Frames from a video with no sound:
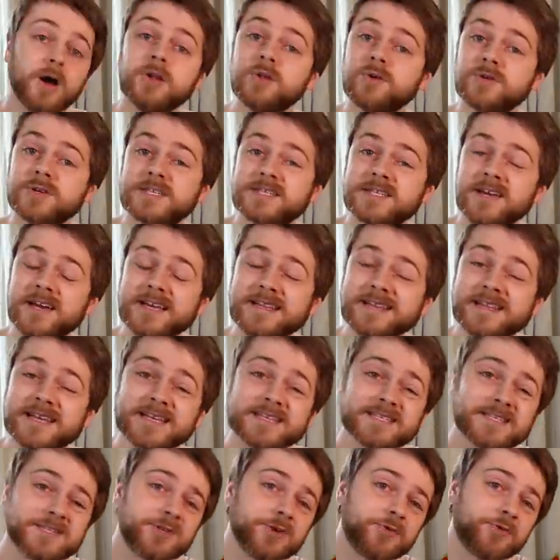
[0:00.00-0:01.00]
Alongside
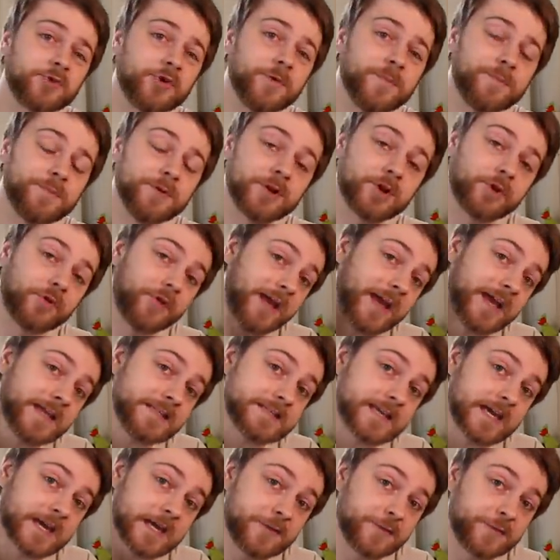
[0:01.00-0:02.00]
this, the group will
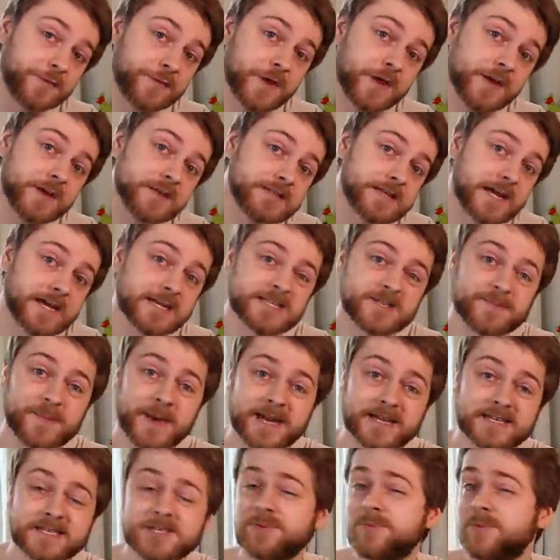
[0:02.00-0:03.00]
create a third
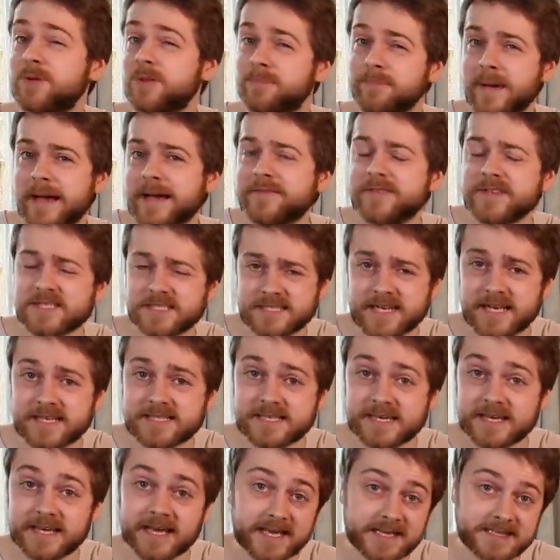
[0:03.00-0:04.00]
aspect that will make the
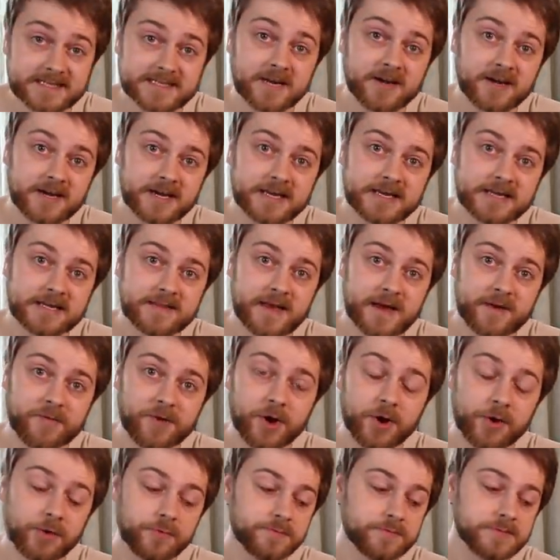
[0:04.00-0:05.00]
setting entirely their
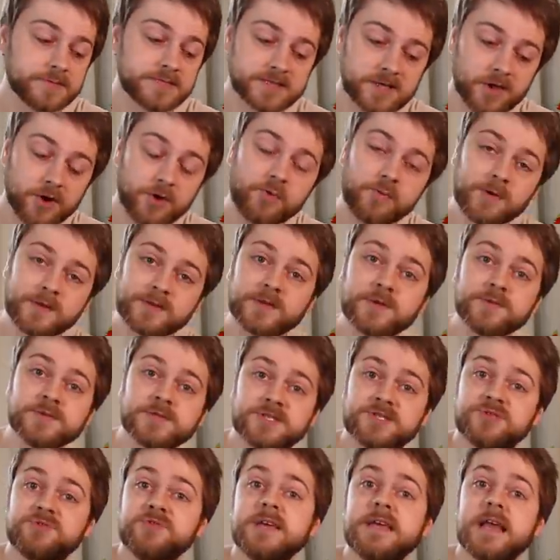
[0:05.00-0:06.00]
own. So with
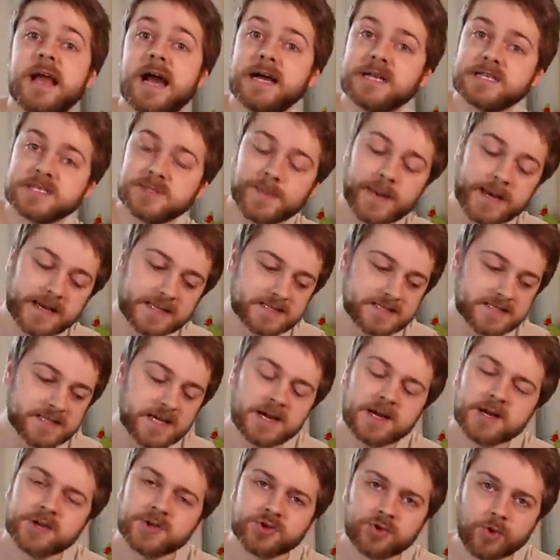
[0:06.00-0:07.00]
those three aspects,
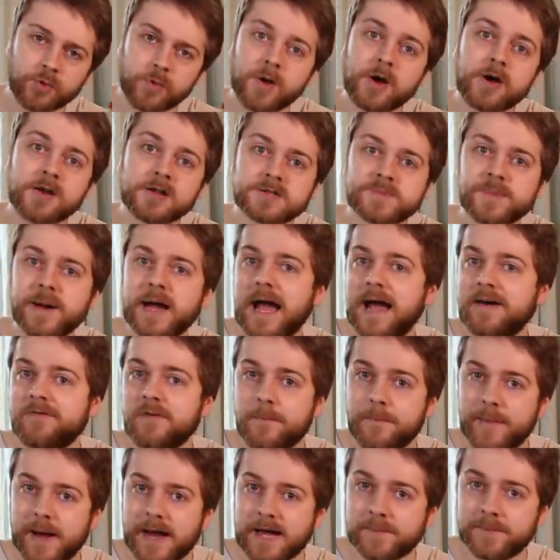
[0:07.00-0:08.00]
your world might have
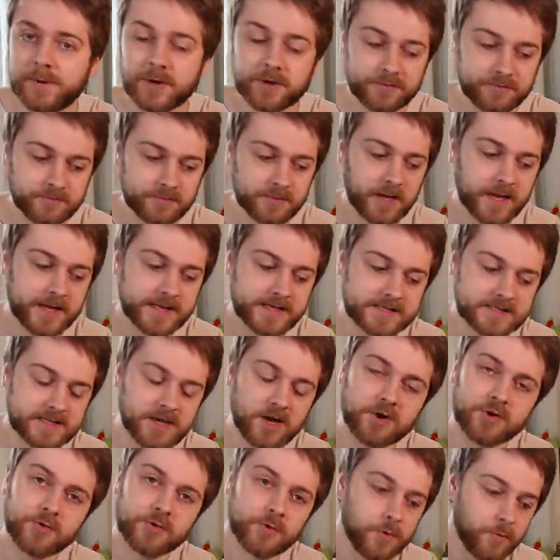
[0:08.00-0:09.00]
a backbone like
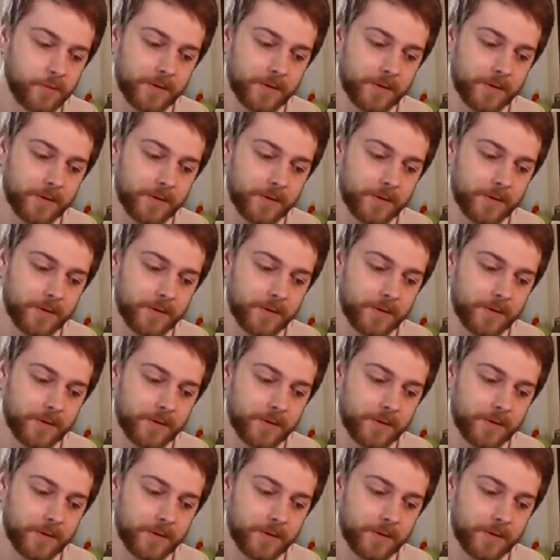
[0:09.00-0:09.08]
so.